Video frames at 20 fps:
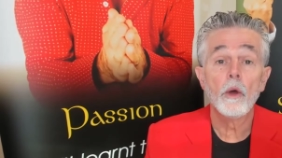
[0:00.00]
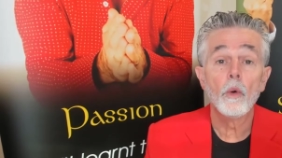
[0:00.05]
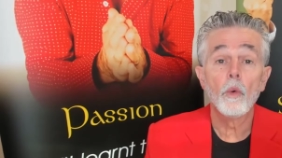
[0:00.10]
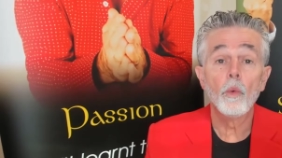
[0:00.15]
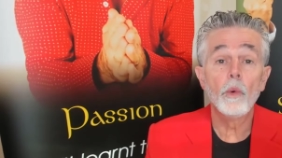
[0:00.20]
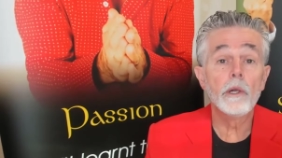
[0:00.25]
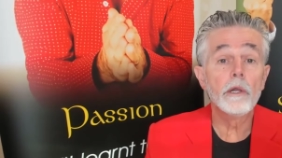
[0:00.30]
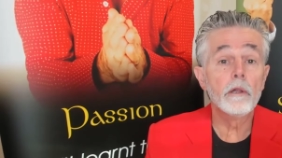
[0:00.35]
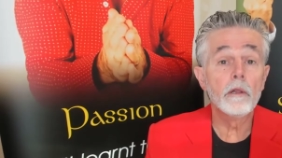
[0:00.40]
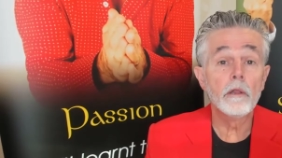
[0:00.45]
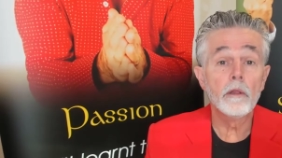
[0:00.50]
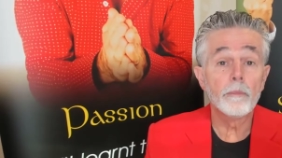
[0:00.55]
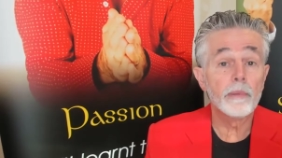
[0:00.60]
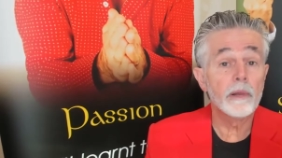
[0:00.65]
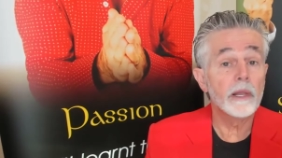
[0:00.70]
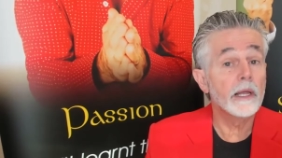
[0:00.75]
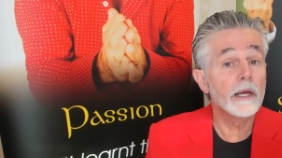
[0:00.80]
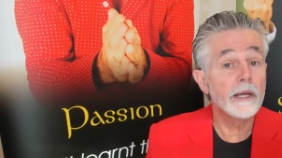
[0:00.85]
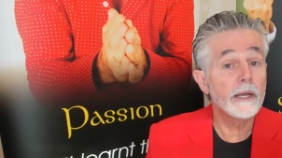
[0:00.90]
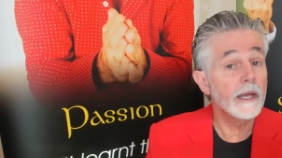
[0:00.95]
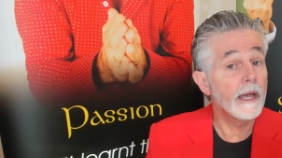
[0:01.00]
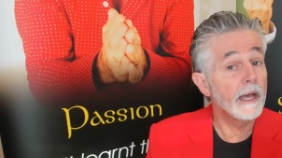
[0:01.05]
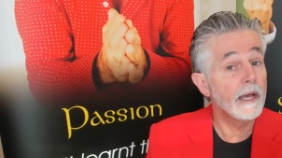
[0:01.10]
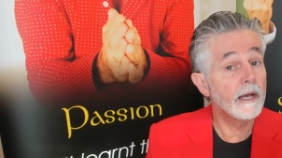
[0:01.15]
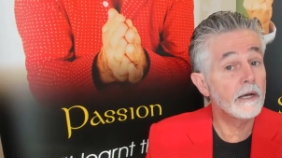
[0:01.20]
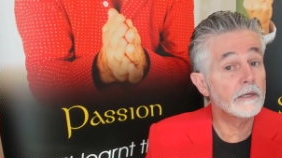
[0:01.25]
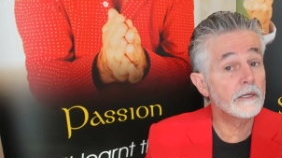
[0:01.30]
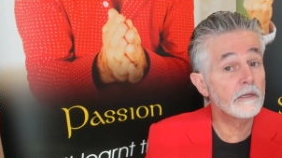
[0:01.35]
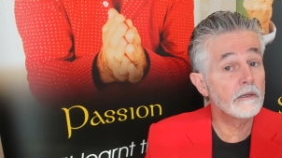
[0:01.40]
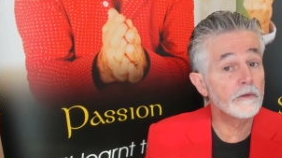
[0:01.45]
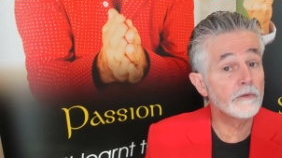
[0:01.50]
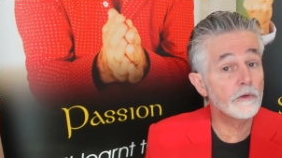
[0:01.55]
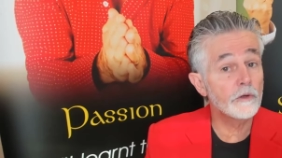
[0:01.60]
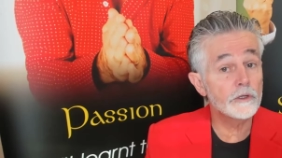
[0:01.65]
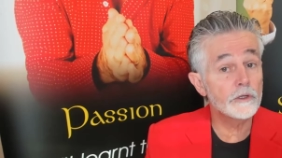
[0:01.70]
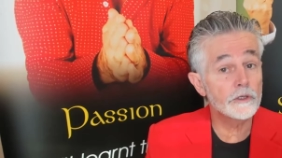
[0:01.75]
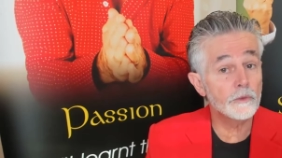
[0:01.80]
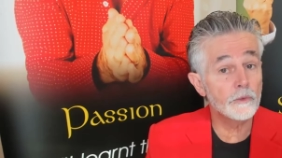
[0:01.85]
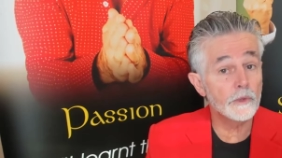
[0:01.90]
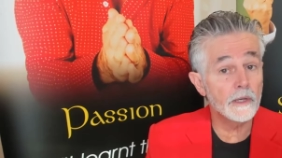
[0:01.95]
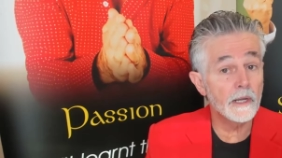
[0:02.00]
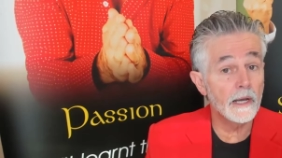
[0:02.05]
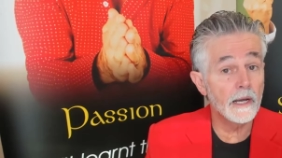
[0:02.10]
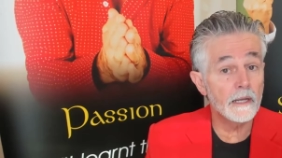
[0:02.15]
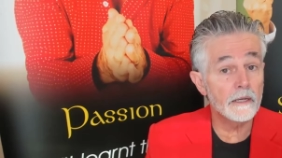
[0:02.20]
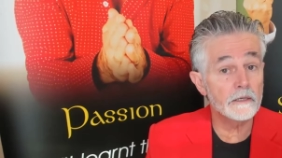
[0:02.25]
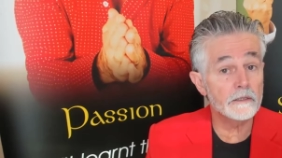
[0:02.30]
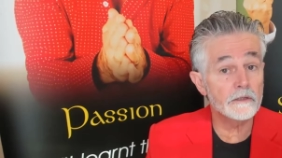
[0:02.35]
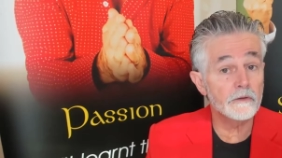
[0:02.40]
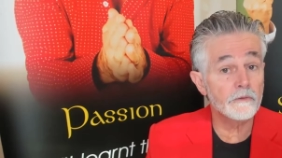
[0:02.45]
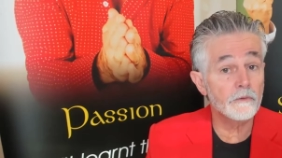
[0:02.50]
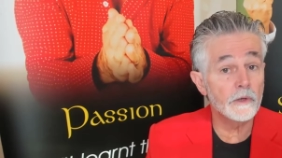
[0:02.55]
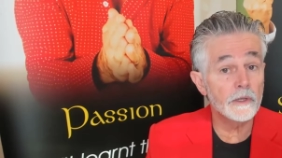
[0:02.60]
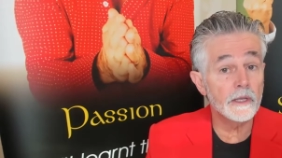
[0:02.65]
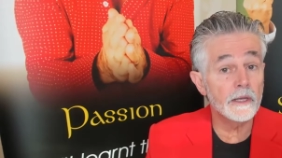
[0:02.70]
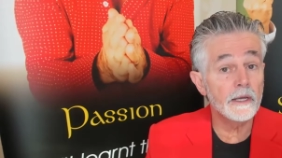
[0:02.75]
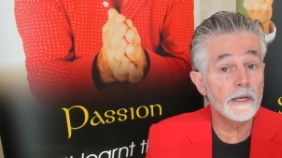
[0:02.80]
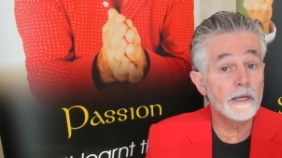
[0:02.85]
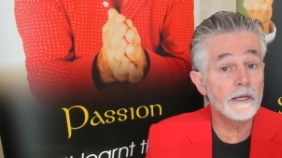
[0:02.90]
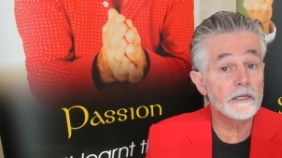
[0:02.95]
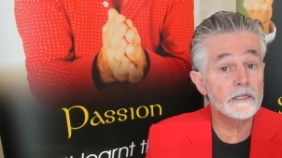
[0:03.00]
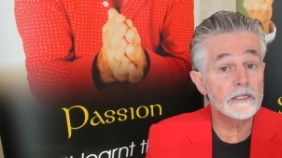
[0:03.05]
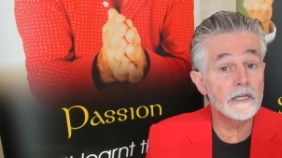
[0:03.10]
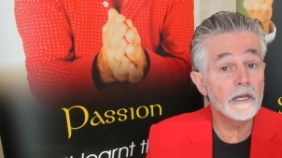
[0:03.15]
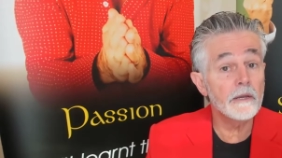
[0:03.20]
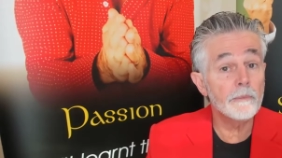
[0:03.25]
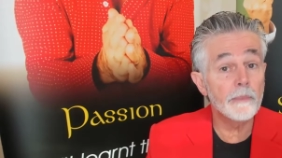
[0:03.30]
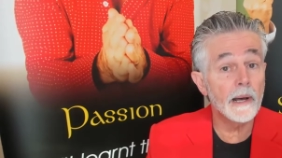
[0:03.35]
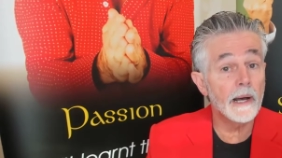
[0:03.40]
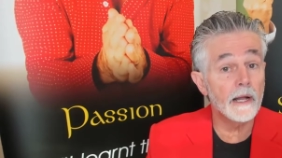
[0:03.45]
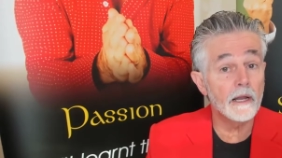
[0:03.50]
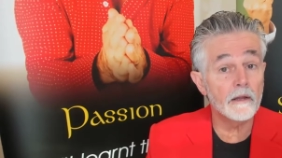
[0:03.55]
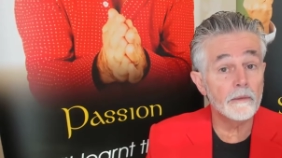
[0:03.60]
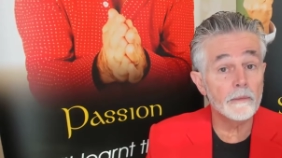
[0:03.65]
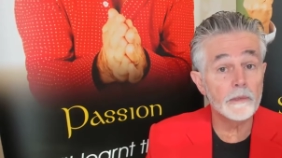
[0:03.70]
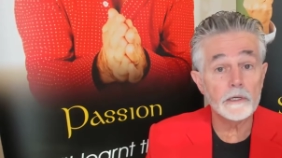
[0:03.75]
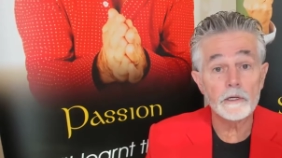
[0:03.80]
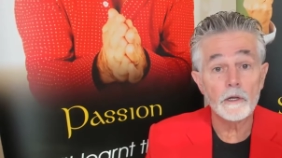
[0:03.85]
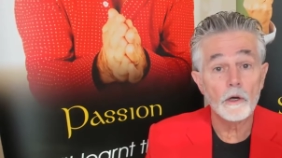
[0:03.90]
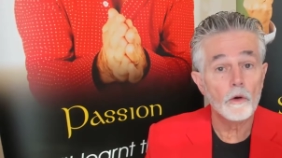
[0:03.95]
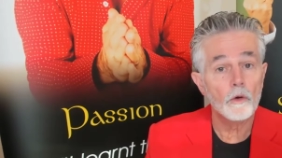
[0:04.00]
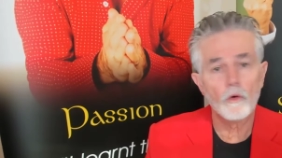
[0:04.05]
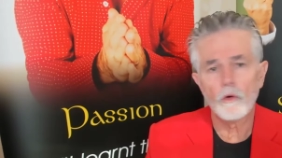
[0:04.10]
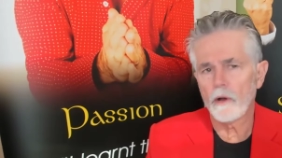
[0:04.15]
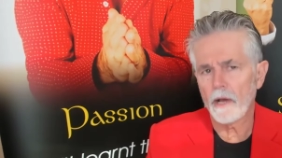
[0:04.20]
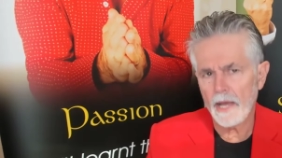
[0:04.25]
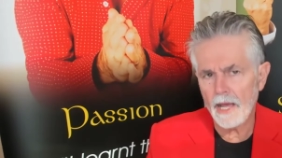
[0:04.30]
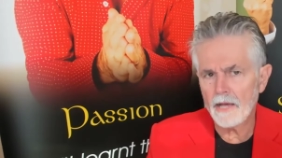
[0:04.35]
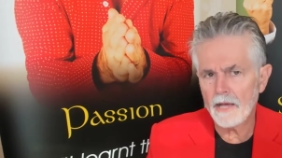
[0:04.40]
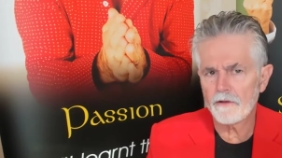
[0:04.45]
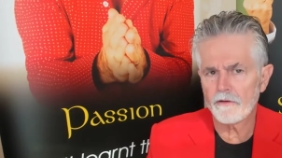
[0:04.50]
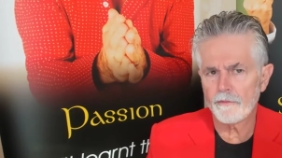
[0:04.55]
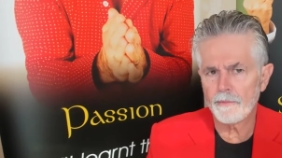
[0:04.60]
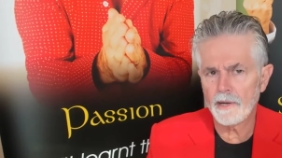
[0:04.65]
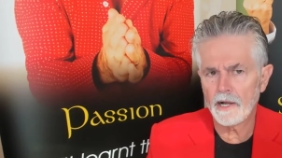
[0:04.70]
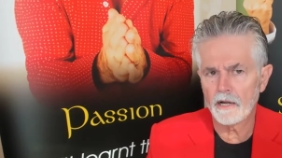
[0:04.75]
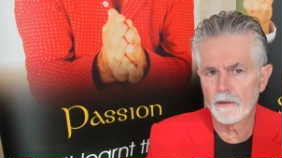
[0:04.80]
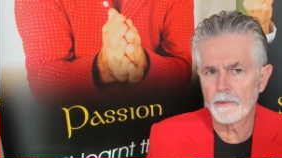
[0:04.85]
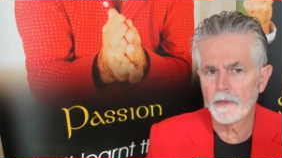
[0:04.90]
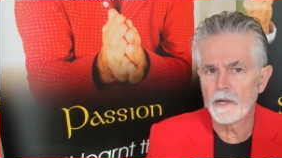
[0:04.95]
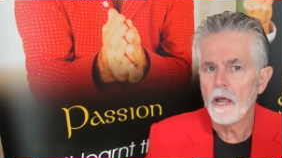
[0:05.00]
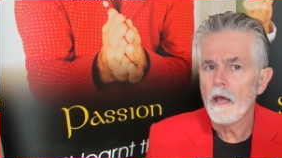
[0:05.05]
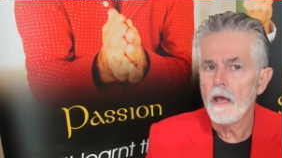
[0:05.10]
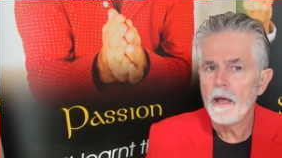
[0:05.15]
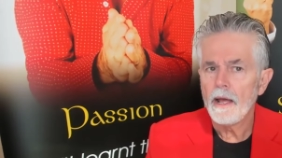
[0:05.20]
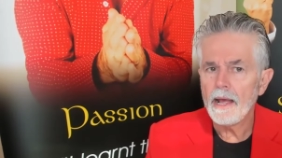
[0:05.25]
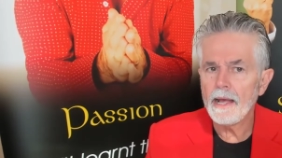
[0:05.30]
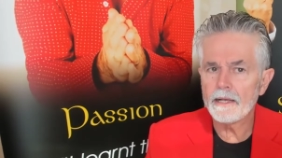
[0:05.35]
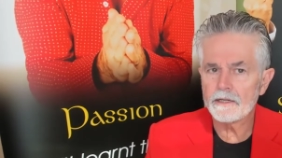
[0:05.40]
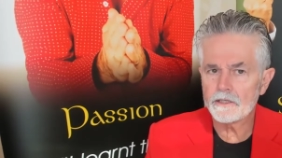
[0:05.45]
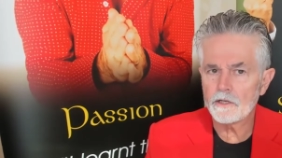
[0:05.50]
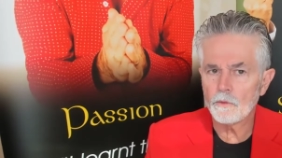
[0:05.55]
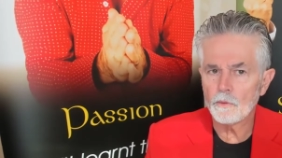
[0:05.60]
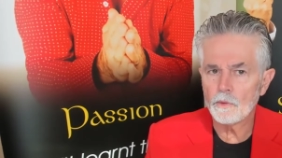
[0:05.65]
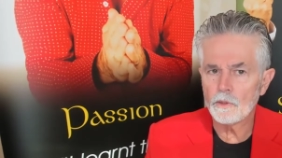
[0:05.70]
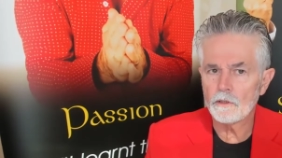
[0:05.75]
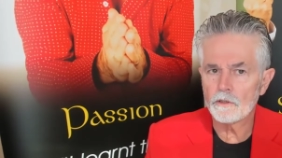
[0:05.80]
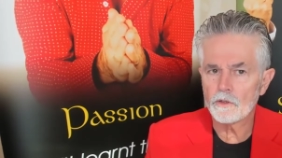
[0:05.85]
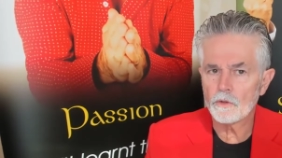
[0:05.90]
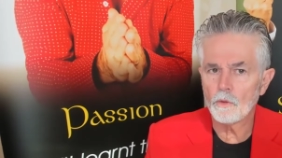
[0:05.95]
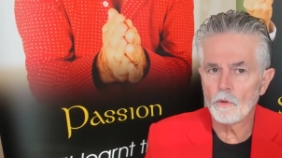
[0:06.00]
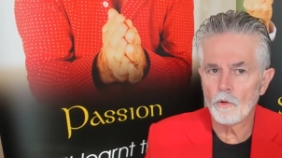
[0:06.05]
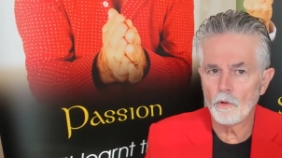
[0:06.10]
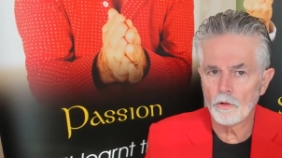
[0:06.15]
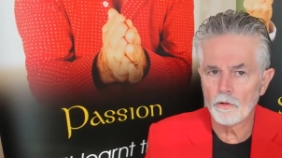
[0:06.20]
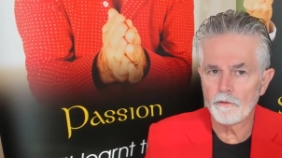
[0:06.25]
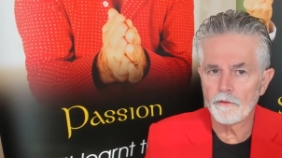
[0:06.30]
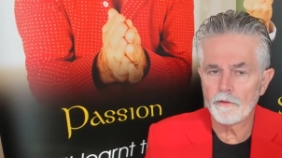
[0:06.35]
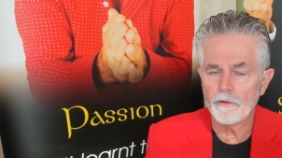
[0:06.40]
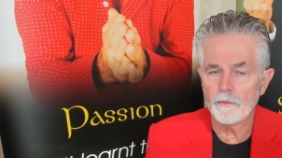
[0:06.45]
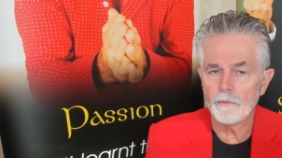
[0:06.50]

will play out in the future, regardless of whether he is in Parliament or out of Parliament, as it will to all of